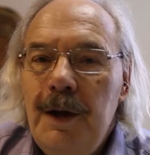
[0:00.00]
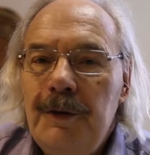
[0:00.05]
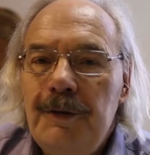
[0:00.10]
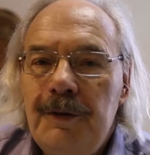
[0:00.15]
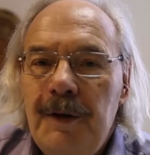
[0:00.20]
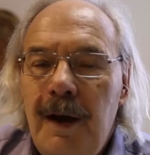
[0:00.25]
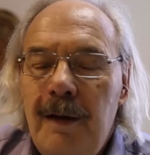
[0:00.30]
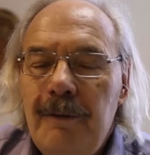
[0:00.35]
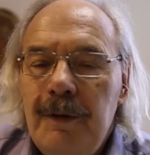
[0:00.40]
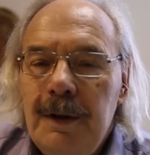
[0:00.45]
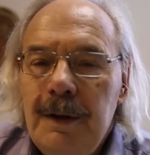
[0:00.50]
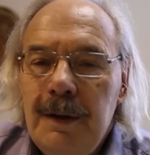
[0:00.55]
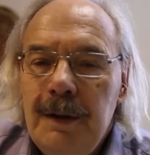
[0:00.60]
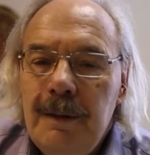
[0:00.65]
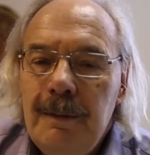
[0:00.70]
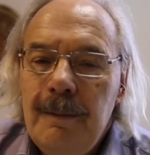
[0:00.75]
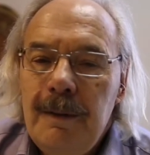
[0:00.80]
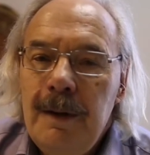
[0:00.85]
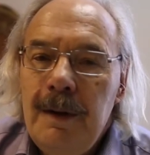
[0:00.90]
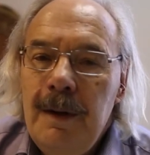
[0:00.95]
7,
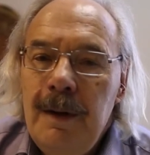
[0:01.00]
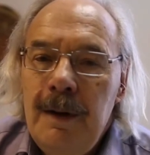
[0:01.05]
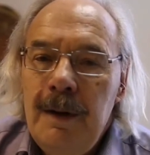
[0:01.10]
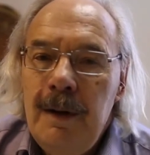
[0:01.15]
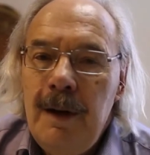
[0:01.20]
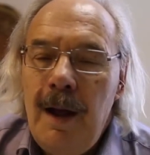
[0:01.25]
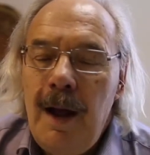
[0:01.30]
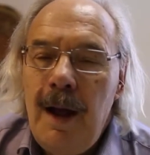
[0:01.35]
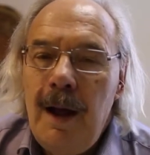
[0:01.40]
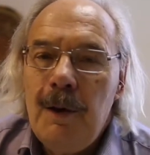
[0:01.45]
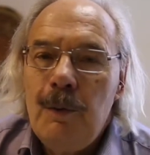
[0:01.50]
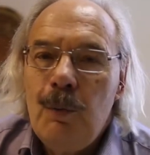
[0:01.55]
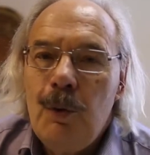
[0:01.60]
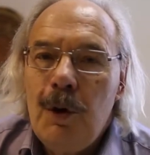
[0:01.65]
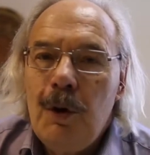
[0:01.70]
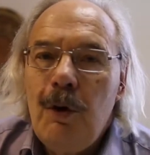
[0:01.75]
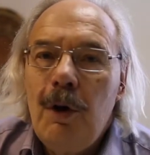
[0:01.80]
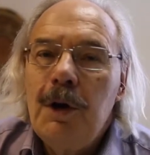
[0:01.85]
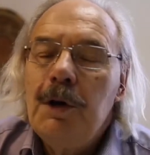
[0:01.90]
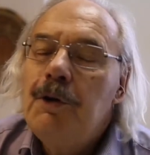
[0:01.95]
and
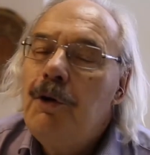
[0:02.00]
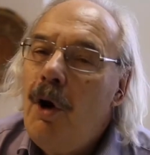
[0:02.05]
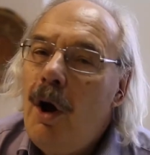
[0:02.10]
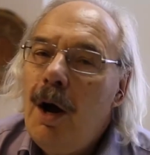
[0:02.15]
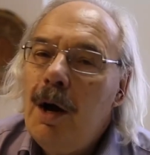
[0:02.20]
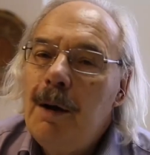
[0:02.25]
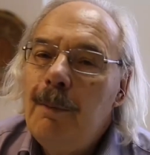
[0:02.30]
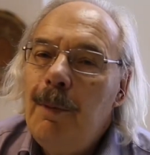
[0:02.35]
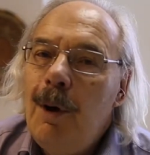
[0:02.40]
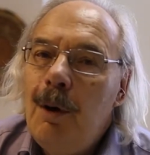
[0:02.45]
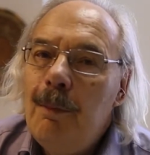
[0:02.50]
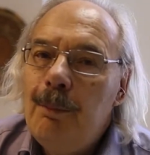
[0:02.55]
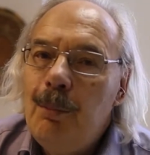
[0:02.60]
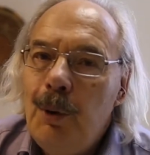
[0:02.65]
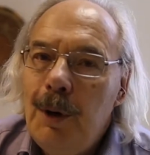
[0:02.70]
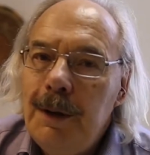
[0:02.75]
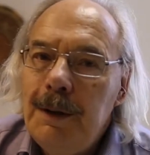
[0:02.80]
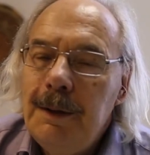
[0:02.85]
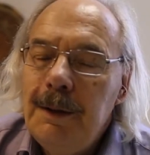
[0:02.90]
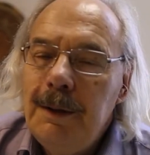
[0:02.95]
we're going to talk about
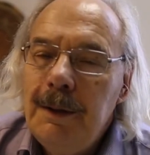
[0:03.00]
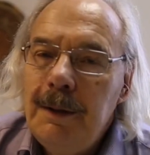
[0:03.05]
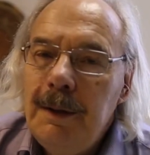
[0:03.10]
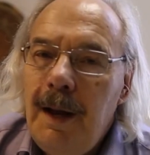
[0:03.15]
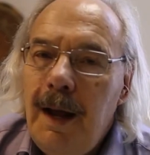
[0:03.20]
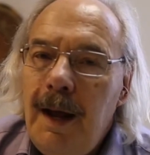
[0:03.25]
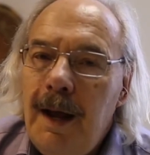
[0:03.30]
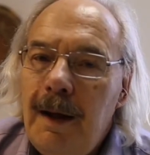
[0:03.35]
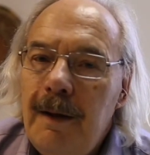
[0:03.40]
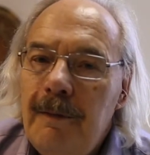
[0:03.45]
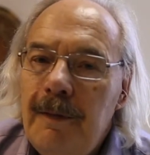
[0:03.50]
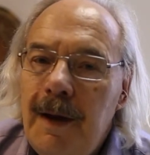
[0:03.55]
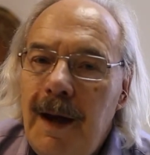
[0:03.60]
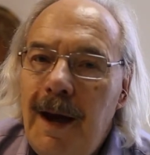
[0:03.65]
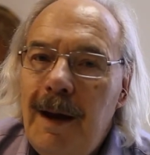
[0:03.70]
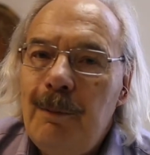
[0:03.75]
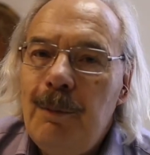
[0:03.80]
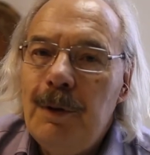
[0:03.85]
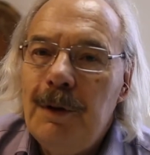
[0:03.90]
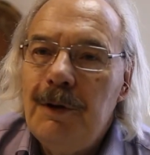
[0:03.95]
Britain and the
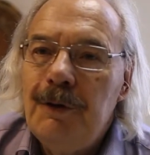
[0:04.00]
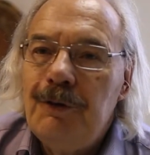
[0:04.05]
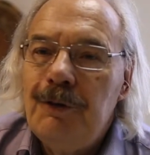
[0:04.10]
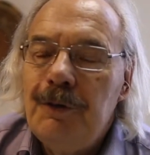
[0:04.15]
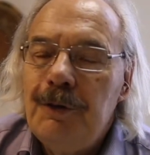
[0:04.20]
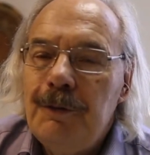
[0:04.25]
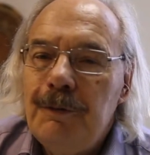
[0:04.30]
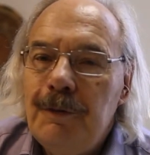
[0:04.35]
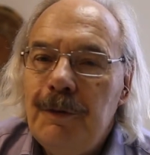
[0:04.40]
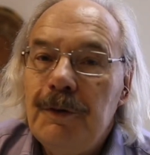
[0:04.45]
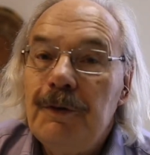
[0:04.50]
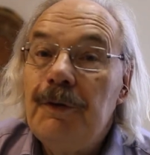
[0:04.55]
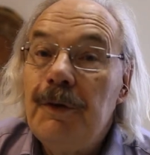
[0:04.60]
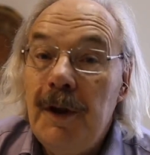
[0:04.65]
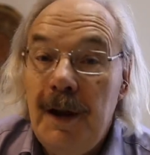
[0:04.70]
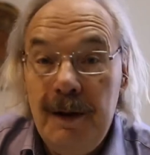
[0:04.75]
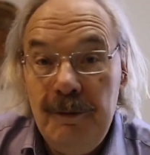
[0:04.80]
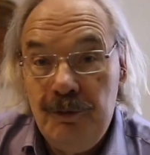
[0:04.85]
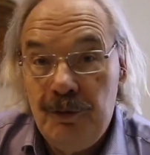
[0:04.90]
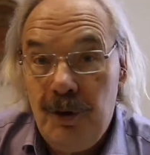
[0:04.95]
abolition of the
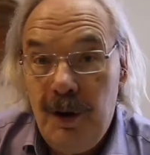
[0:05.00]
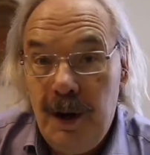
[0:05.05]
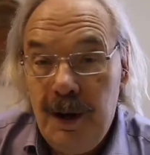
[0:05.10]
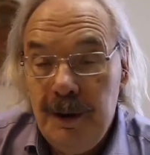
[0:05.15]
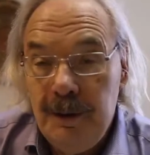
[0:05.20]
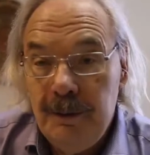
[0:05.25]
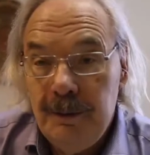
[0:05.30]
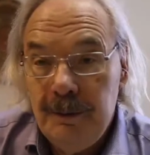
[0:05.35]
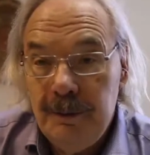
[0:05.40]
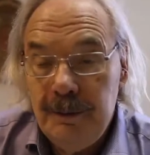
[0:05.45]
slave trade.